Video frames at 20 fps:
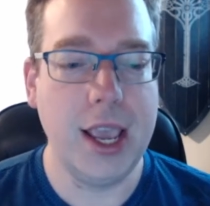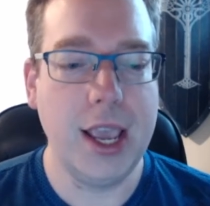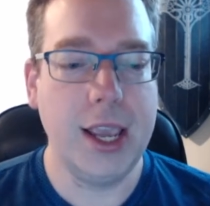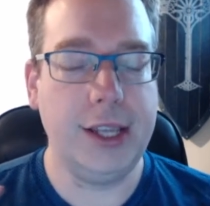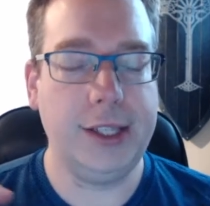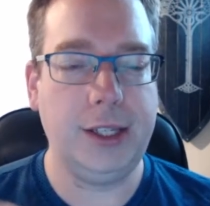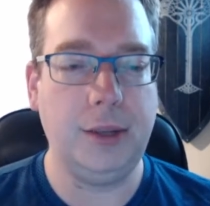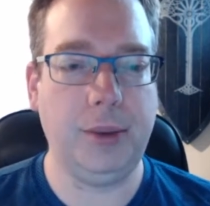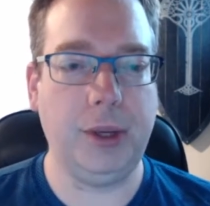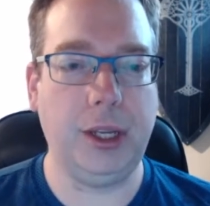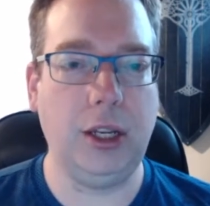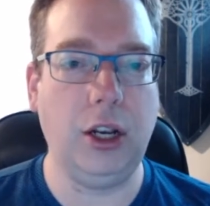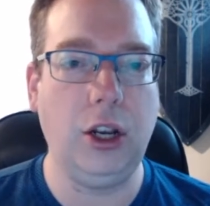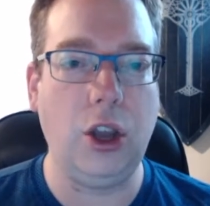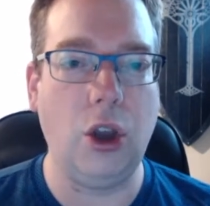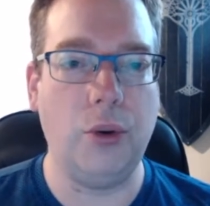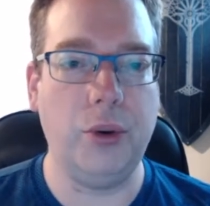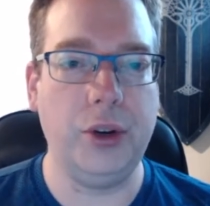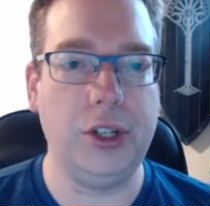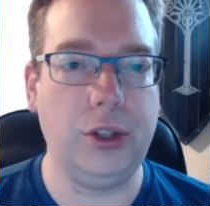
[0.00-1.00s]
is the ability to
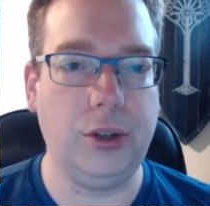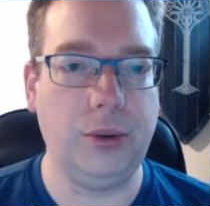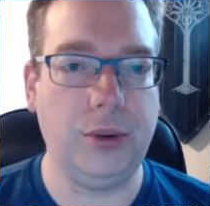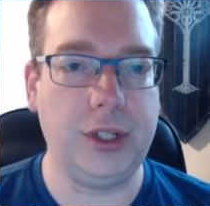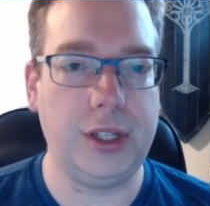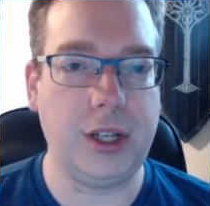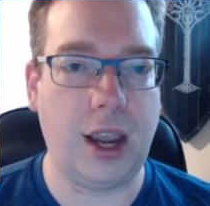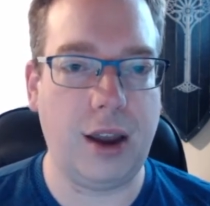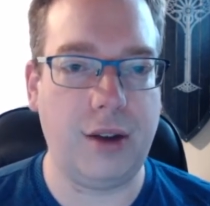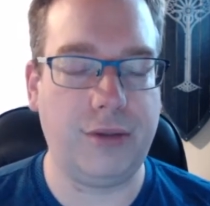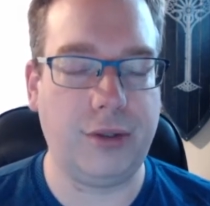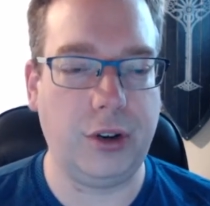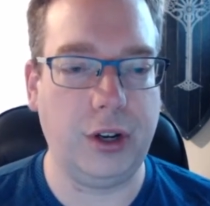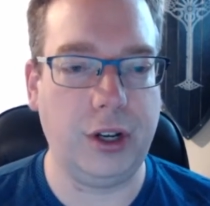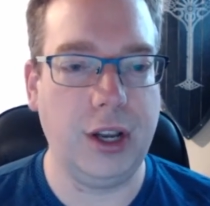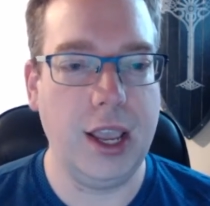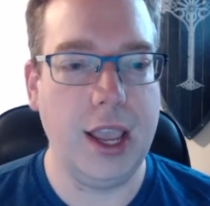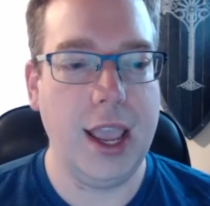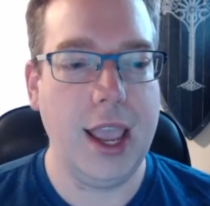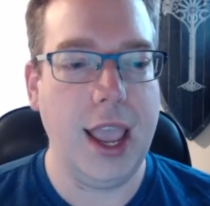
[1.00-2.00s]
go into a
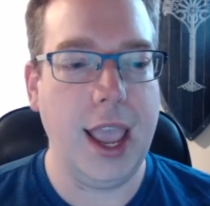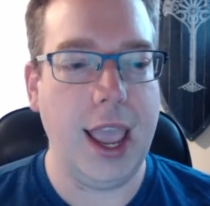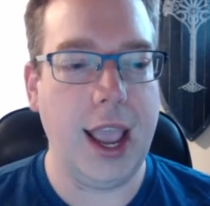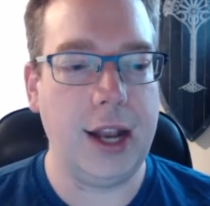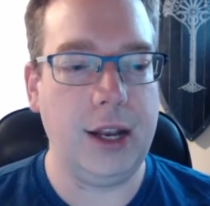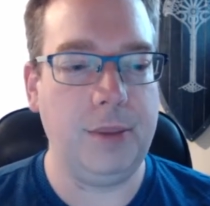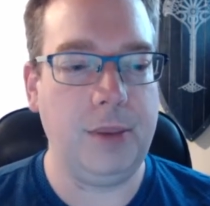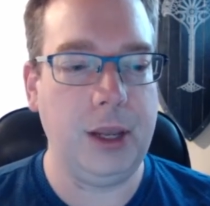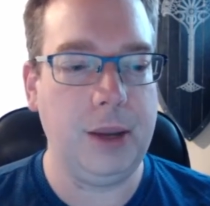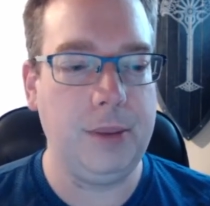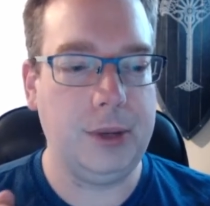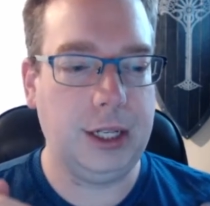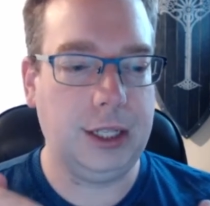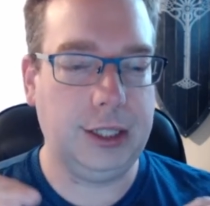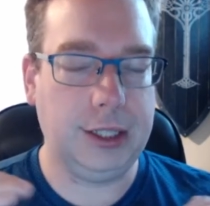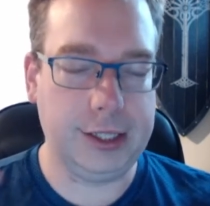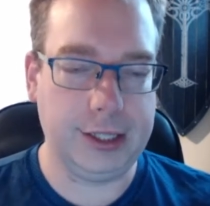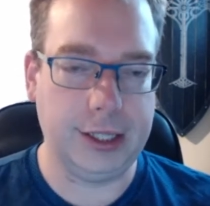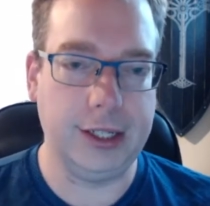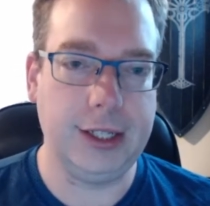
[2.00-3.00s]
tavern and to be able to
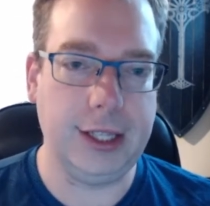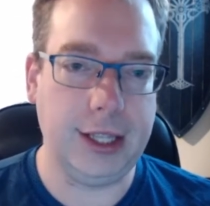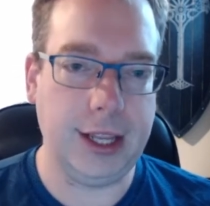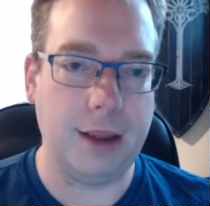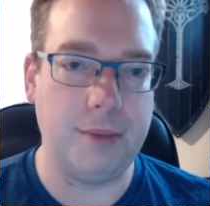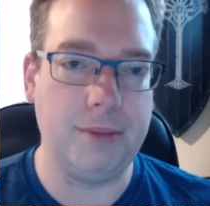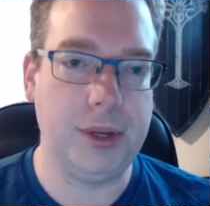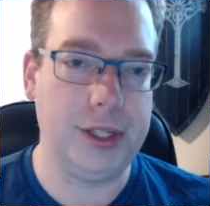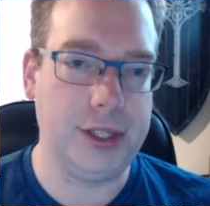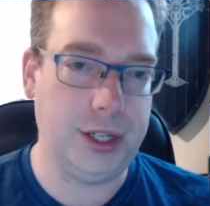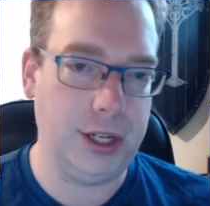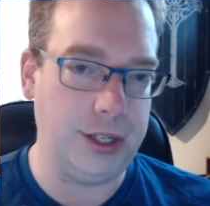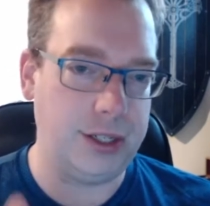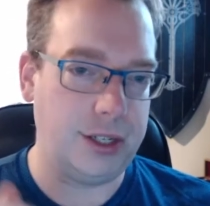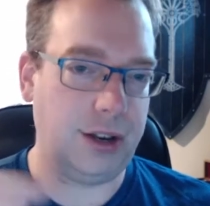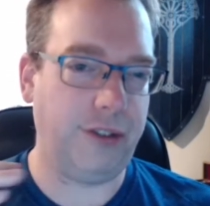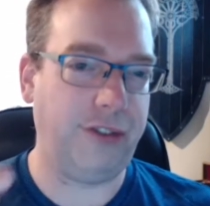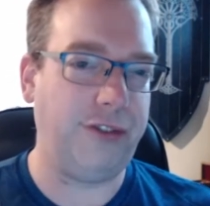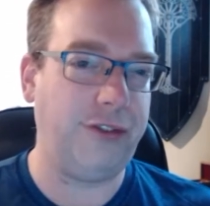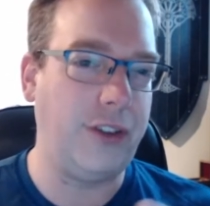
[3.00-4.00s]
listen to the NPCs
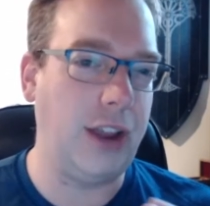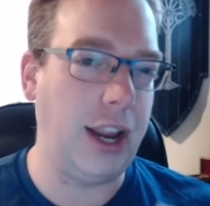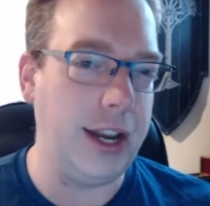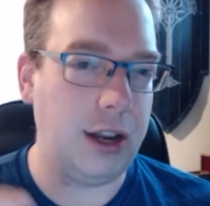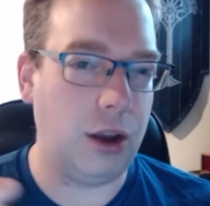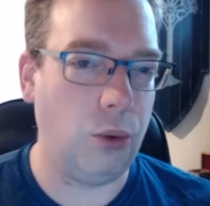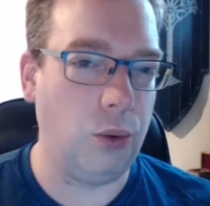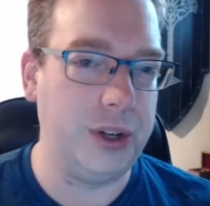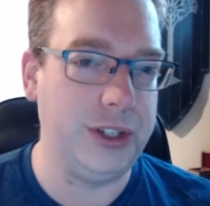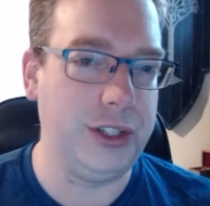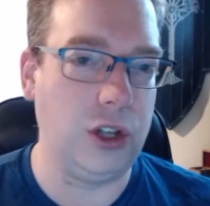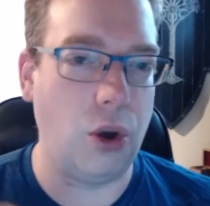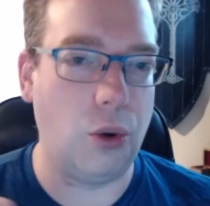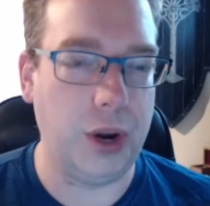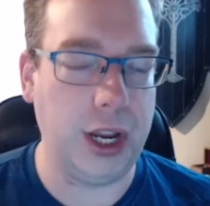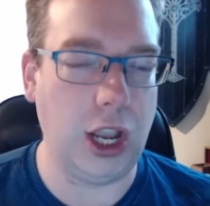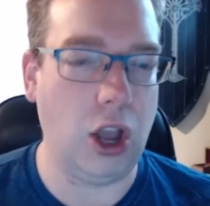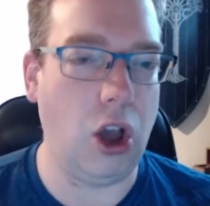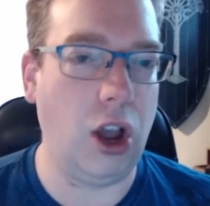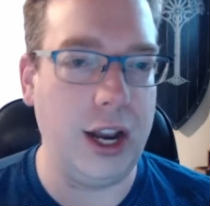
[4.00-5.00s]
and to find out what's
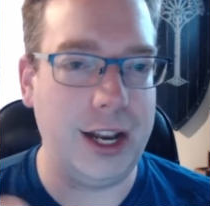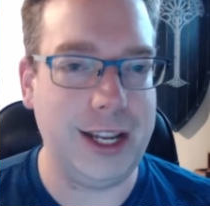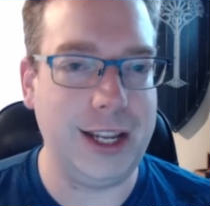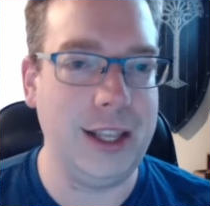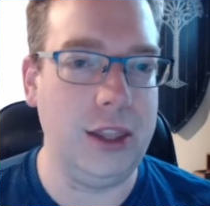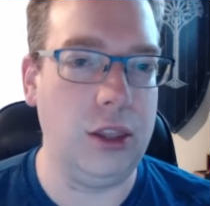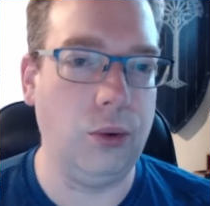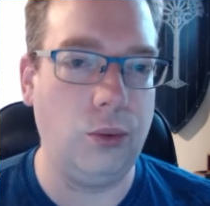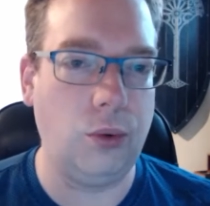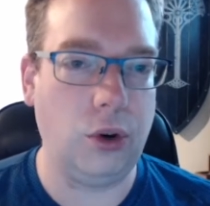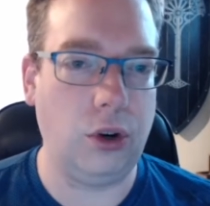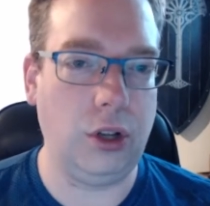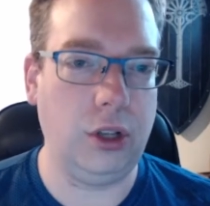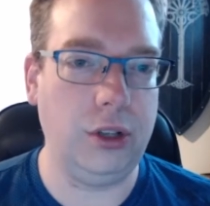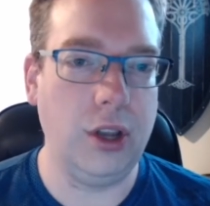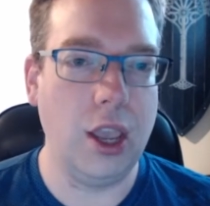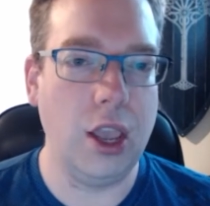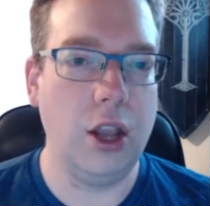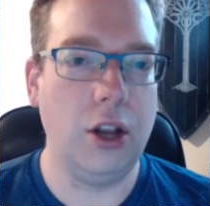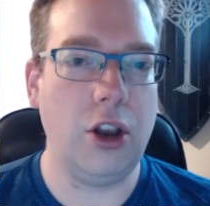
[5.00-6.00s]
going on in the
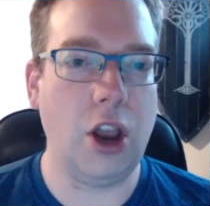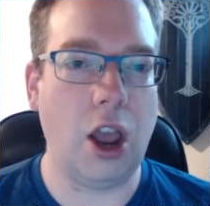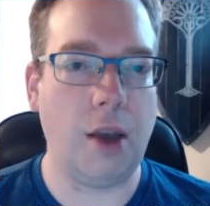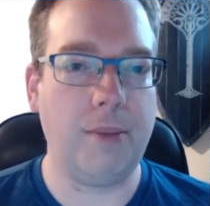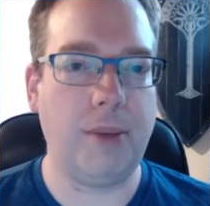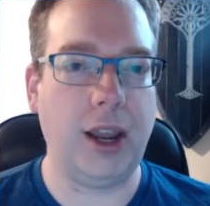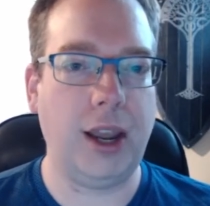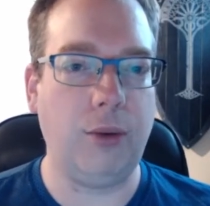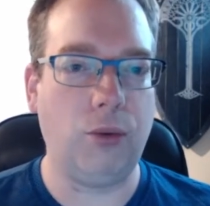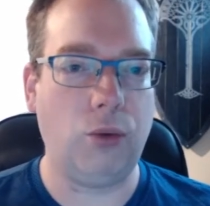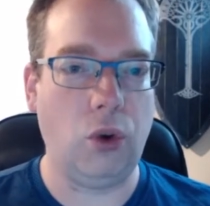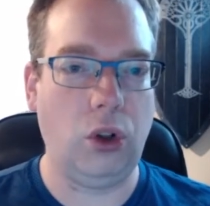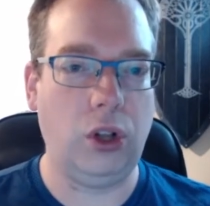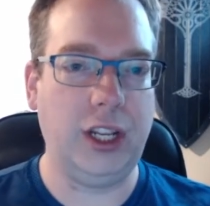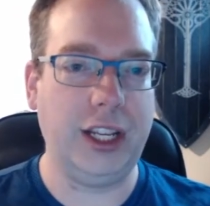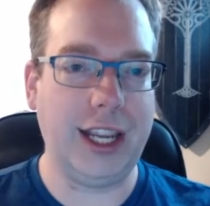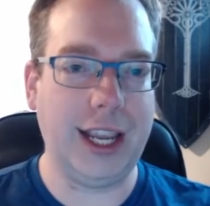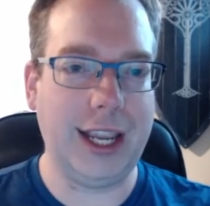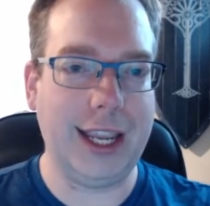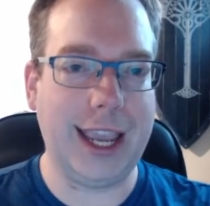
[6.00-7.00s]
world, not by
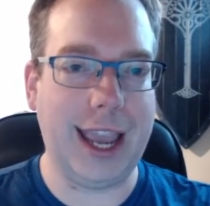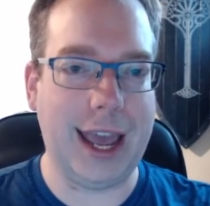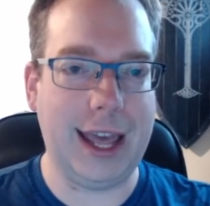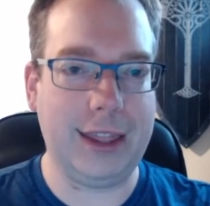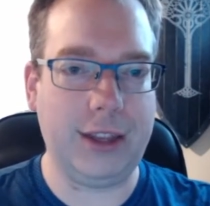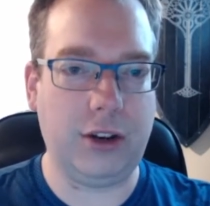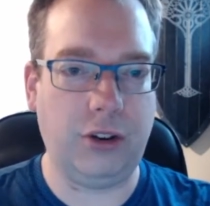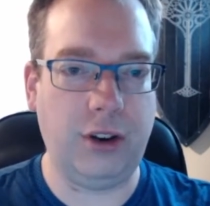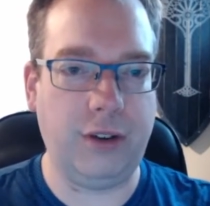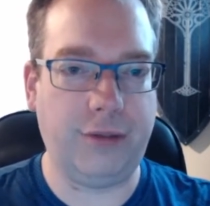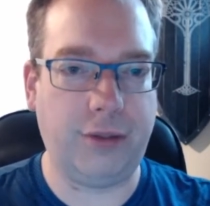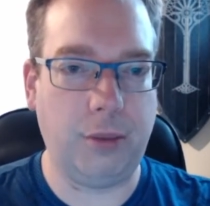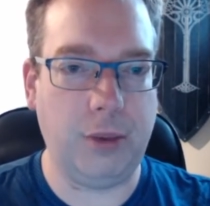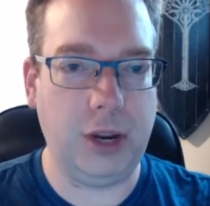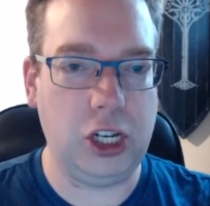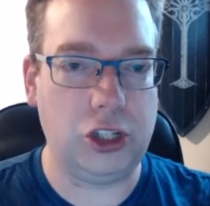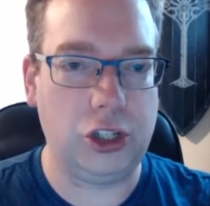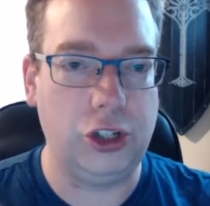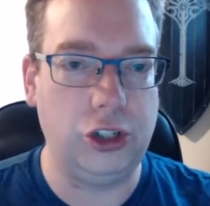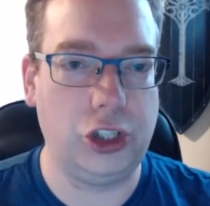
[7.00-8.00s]
rolling a gather
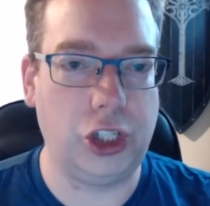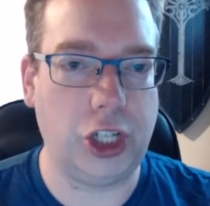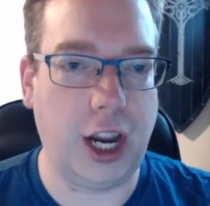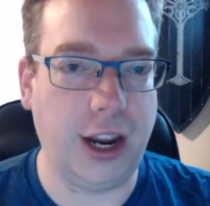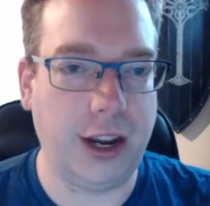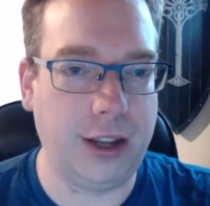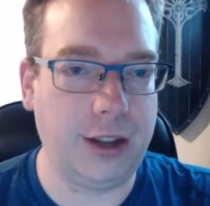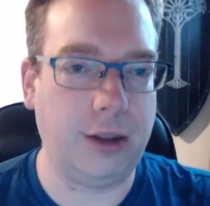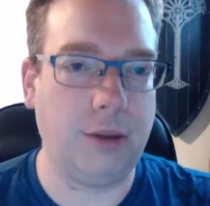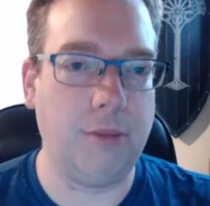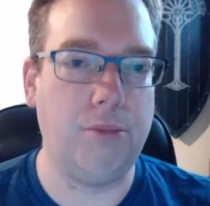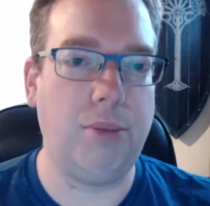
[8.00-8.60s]
information check,